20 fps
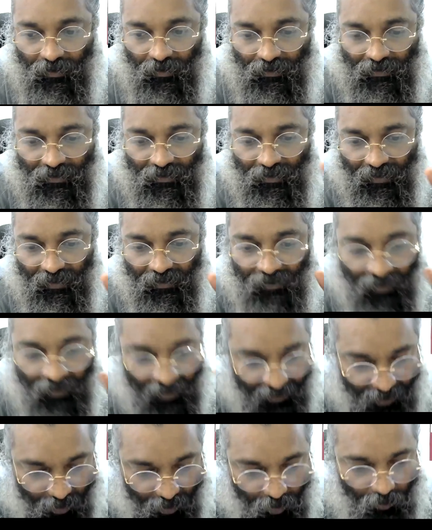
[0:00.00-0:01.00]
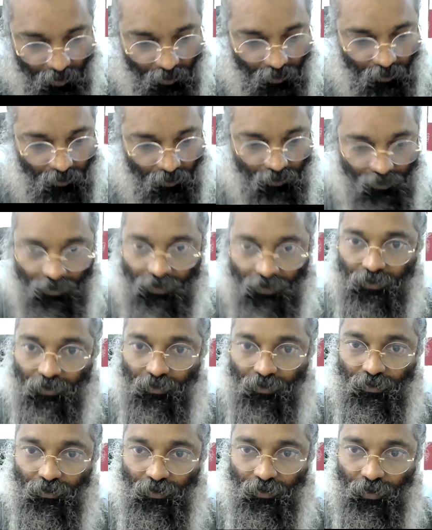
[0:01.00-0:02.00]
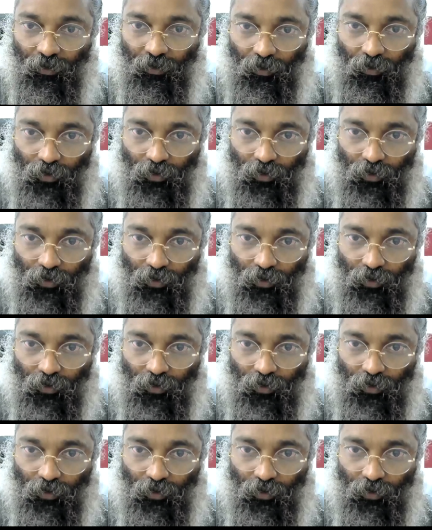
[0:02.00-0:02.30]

say thank you to, you know,